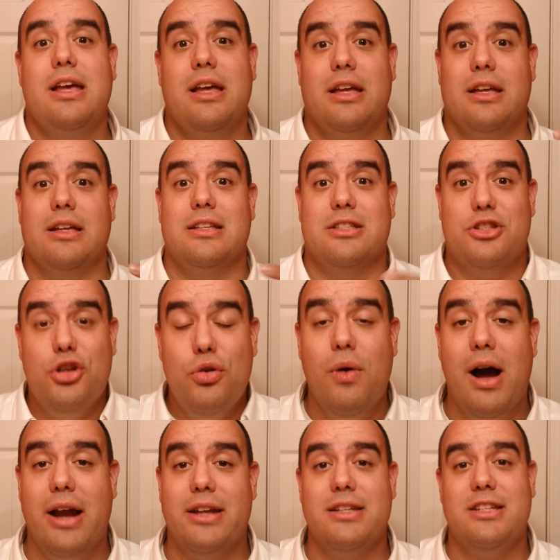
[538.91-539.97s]
is too
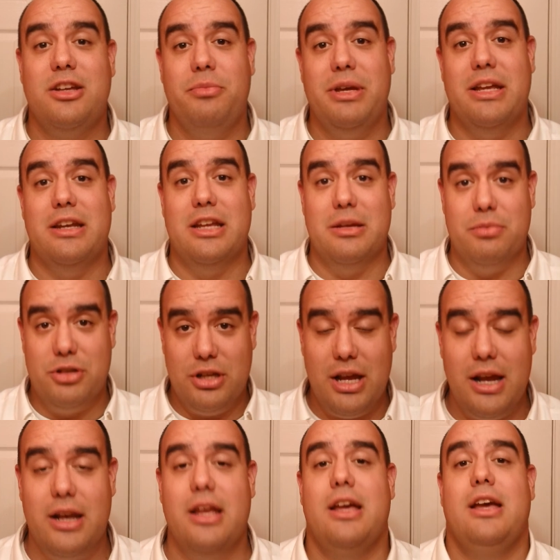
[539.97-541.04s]
honest, he'll be in deep
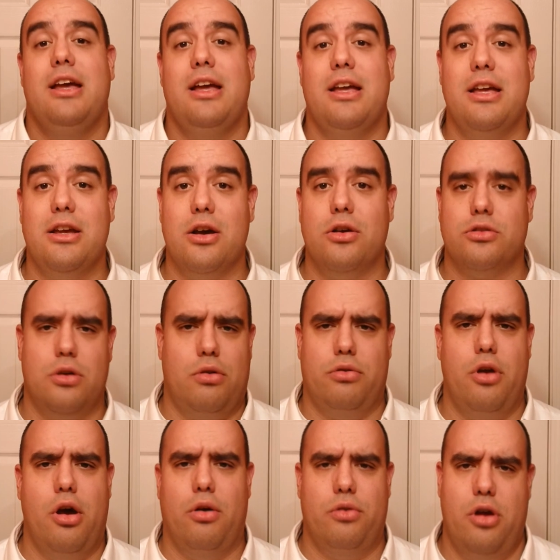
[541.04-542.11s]
shit. He goes, oh,
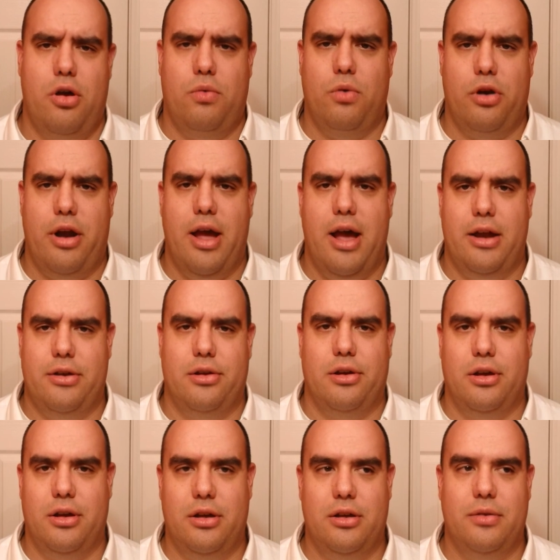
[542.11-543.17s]
no, we're not.
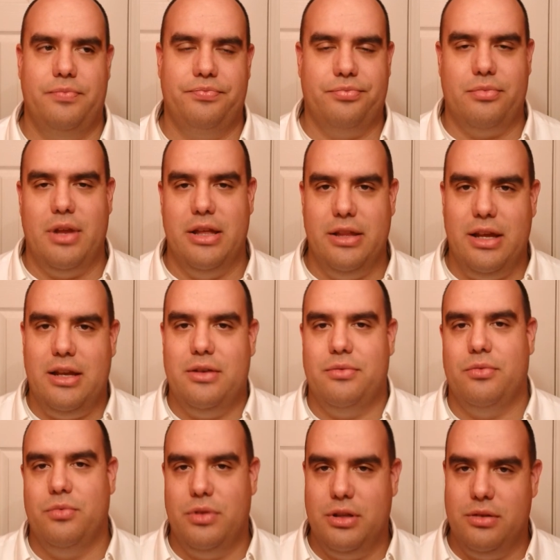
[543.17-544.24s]
And
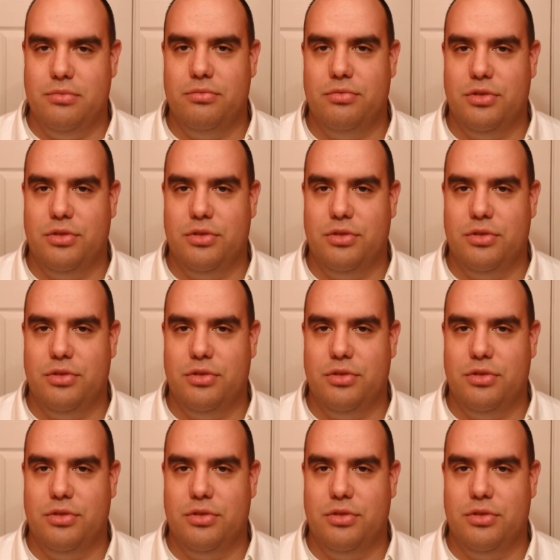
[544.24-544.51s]
then when